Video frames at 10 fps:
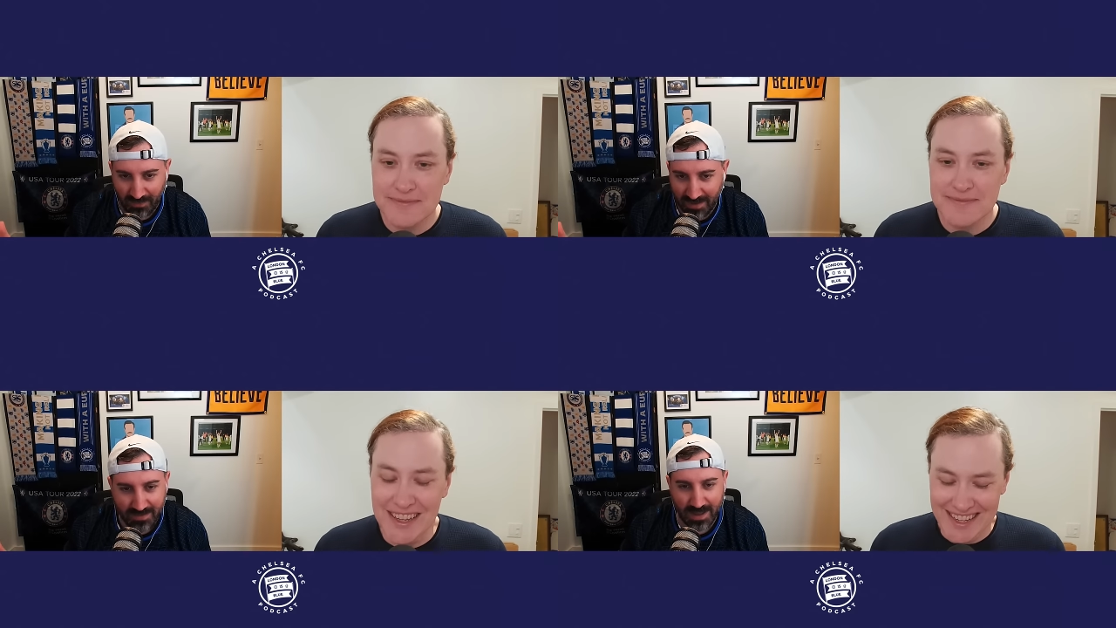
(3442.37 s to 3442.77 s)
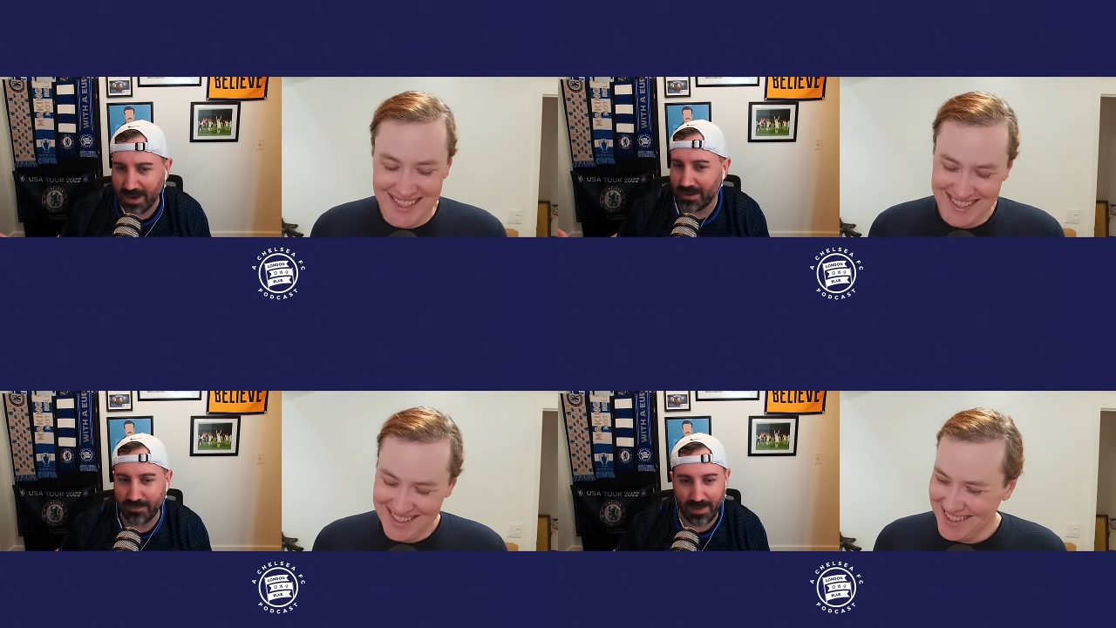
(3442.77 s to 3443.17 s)
Speaker 1: That's
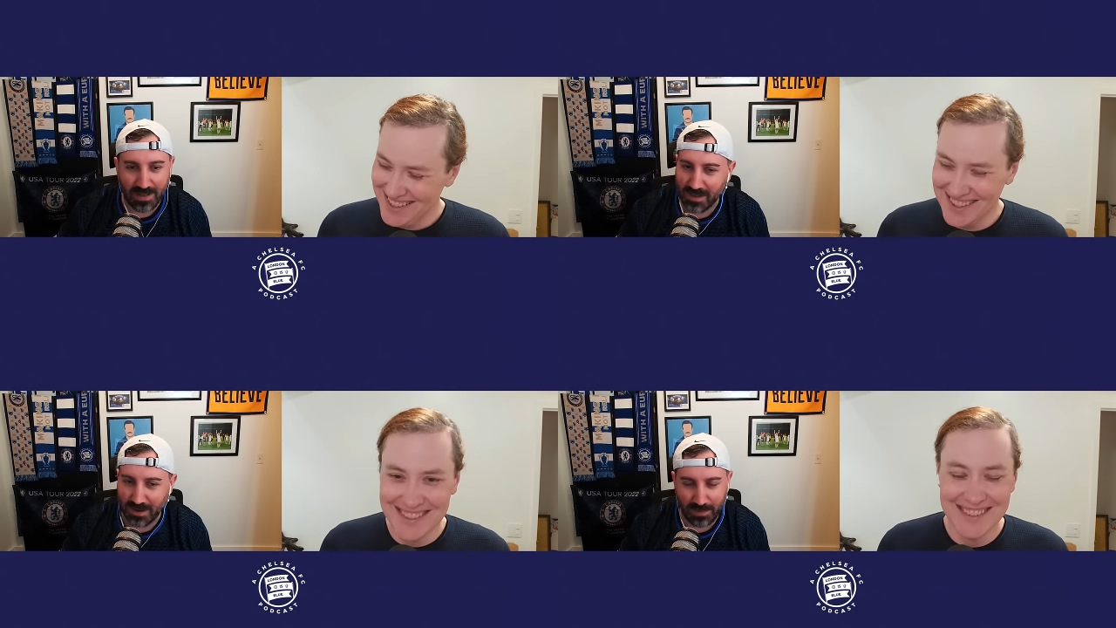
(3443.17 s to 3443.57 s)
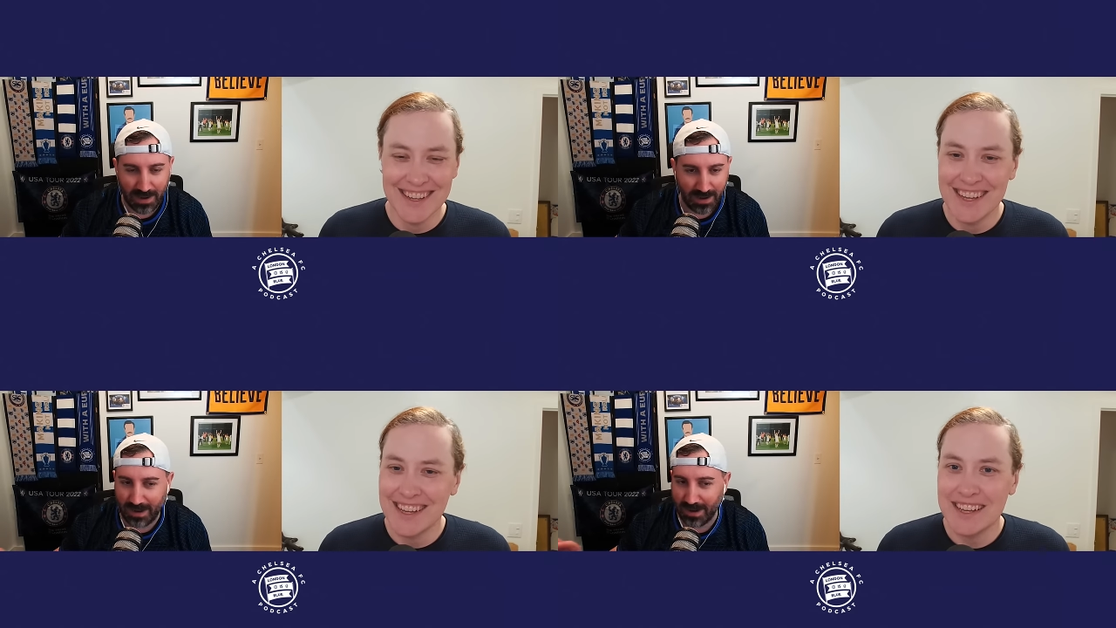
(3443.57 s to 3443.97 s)
gonna that's gonna
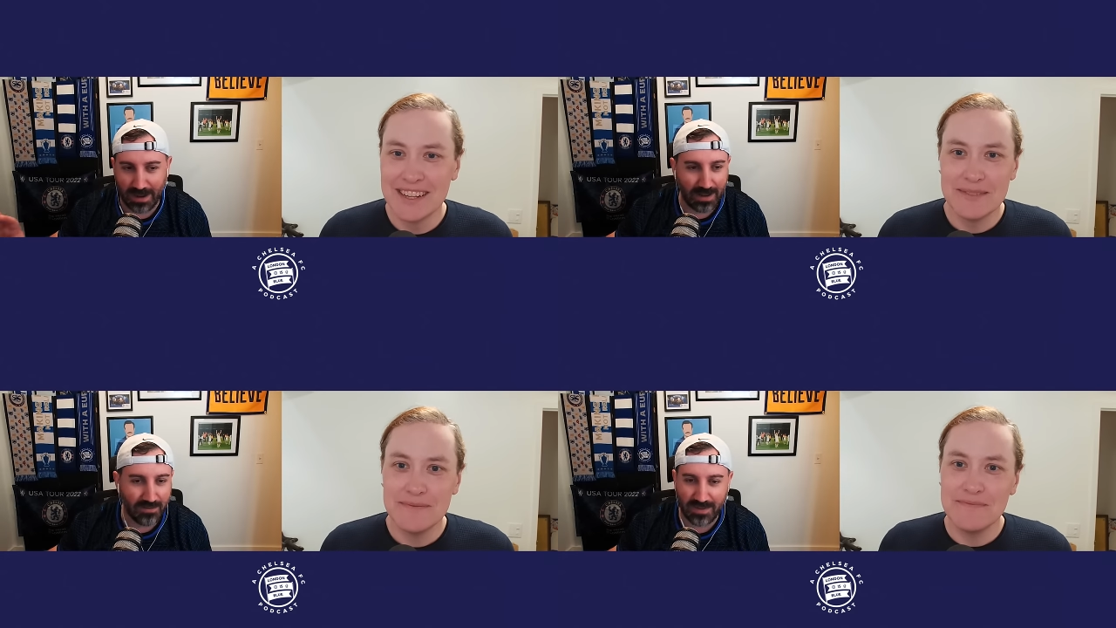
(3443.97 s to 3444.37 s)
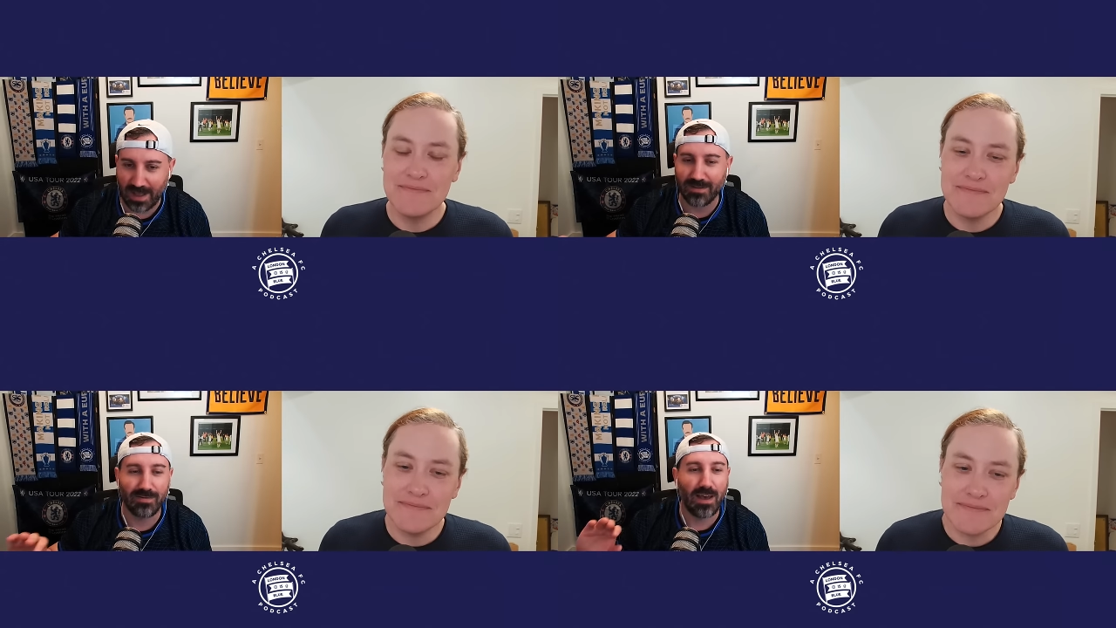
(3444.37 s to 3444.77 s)
be an easy. That's
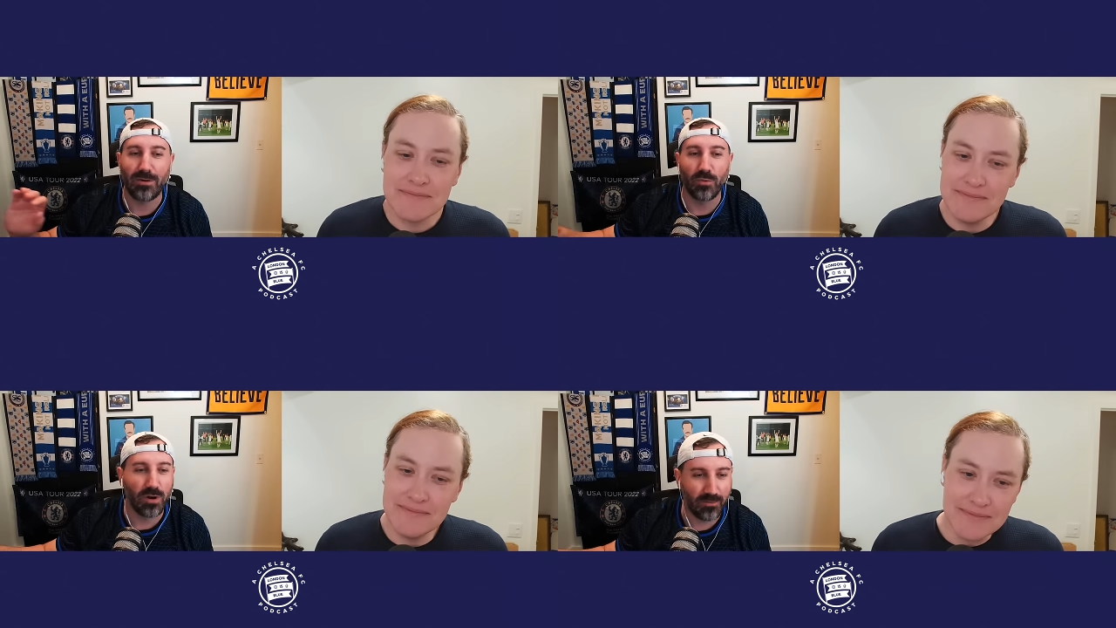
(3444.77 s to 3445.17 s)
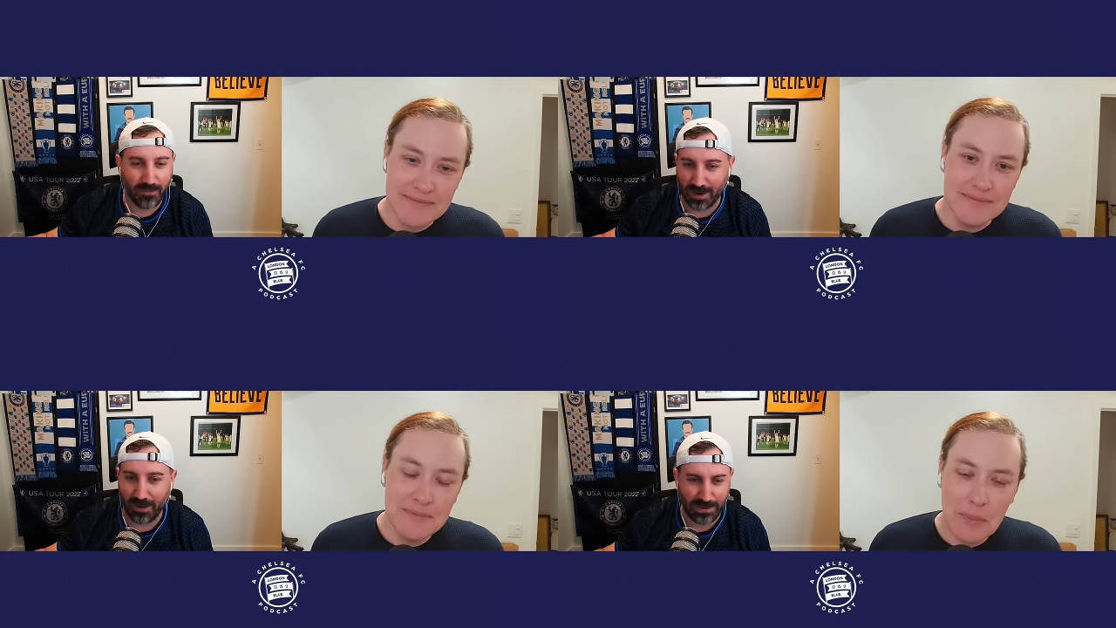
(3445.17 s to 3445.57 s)
light work for
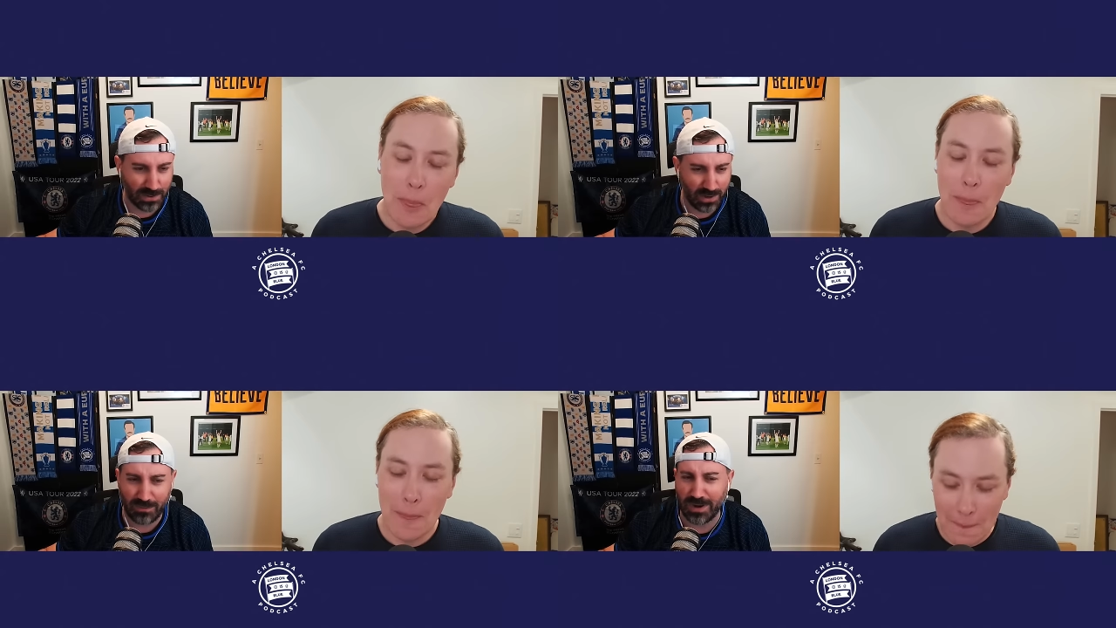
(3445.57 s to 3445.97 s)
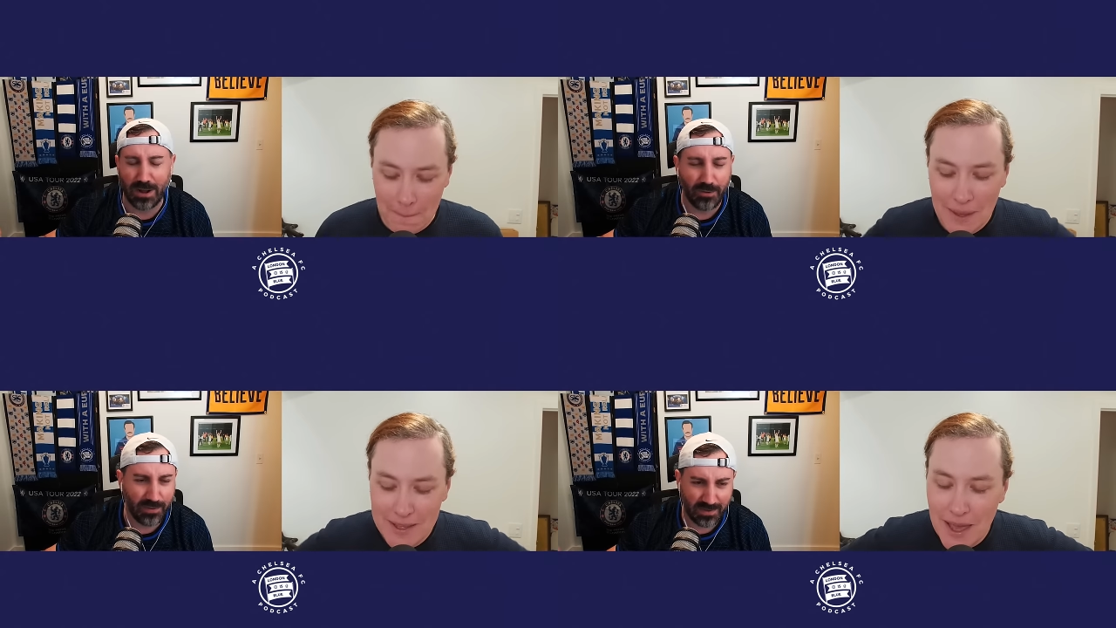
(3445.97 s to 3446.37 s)
Coventry. We know
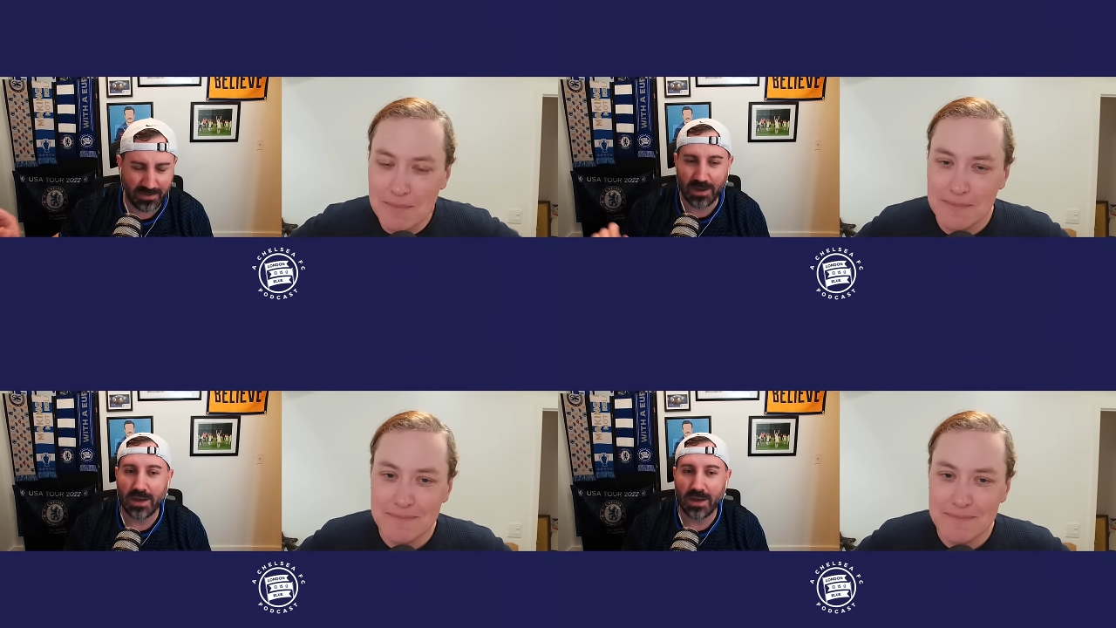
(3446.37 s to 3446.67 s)
this. Yeah.